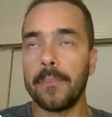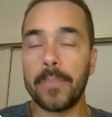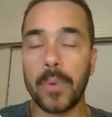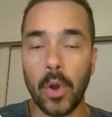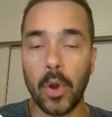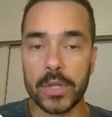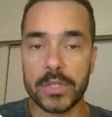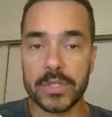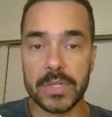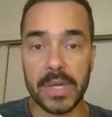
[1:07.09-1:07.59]

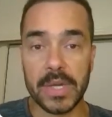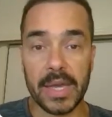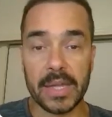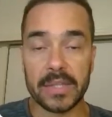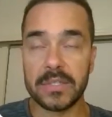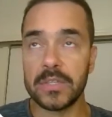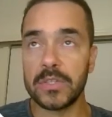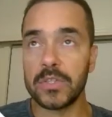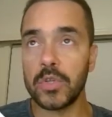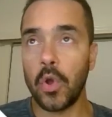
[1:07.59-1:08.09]

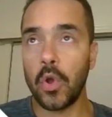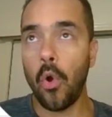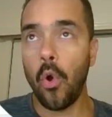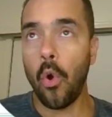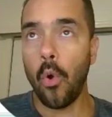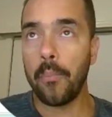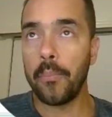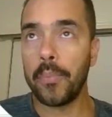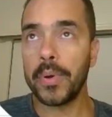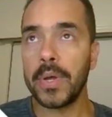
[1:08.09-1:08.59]
project
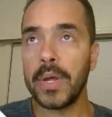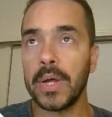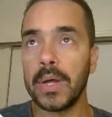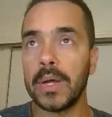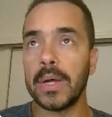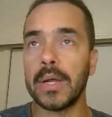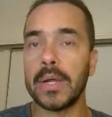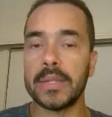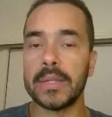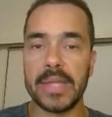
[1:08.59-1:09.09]
scope,
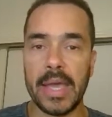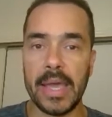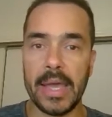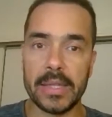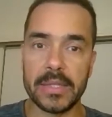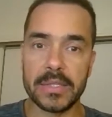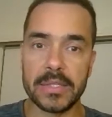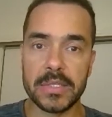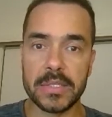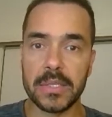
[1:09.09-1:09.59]

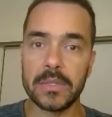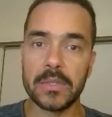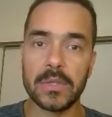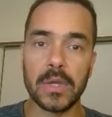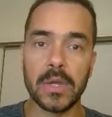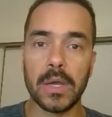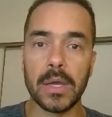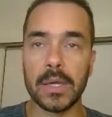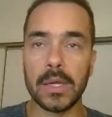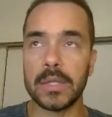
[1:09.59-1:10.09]
dates,
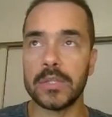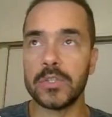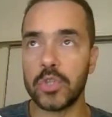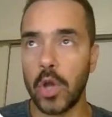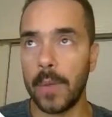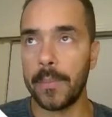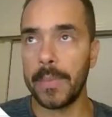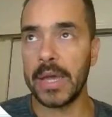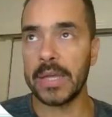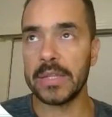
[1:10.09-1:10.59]

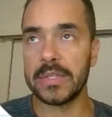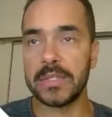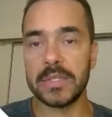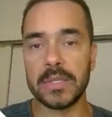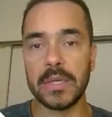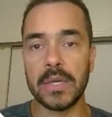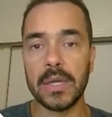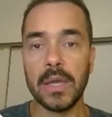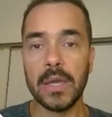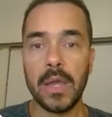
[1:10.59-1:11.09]
job
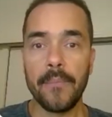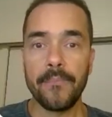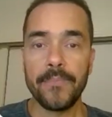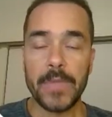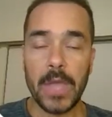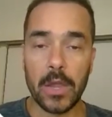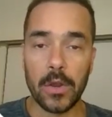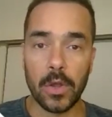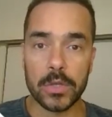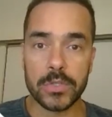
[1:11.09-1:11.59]
ID,
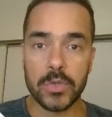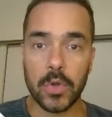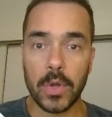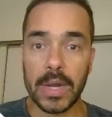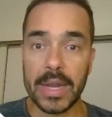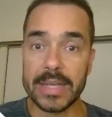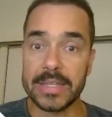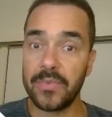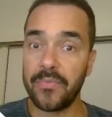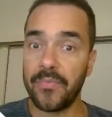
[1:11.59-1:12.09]
and also
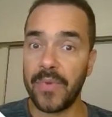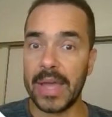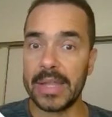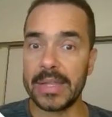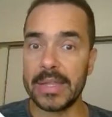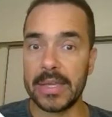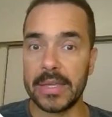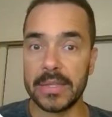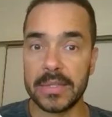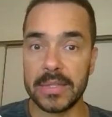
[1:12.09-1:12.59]
classify
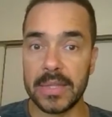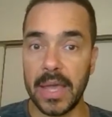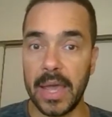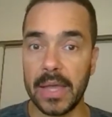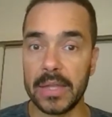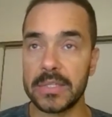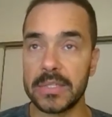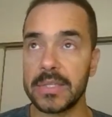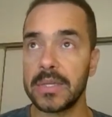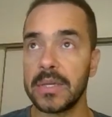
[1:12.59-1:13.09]
the
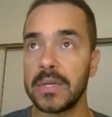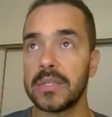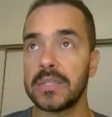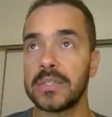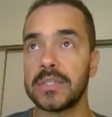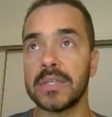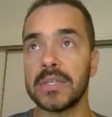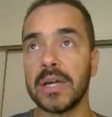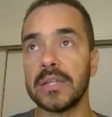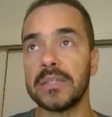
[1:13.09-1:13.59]
intent
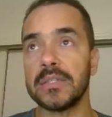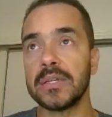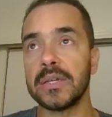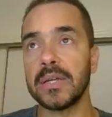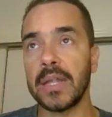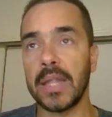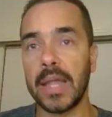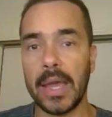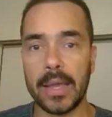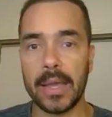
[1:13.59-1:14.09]

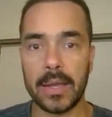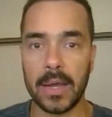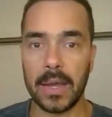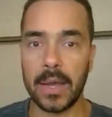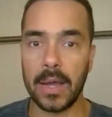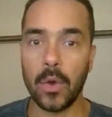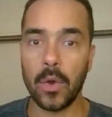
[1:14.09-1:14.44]
such like